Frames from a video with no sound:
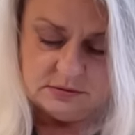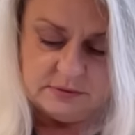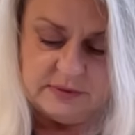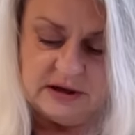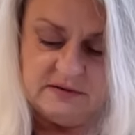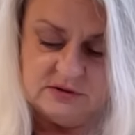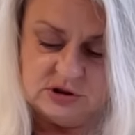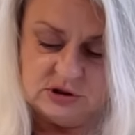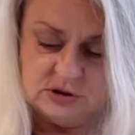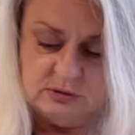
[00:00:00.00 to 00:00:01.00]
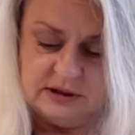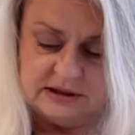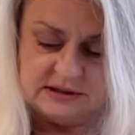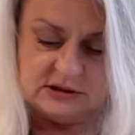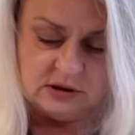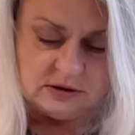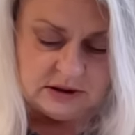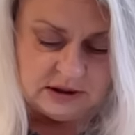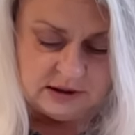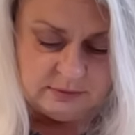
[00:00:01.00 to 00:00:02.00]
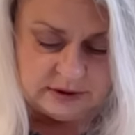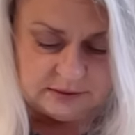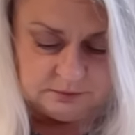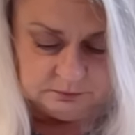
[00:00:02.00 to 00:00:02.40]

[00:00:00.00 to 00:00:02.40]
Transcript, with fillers: I'm not even sure when I started it, but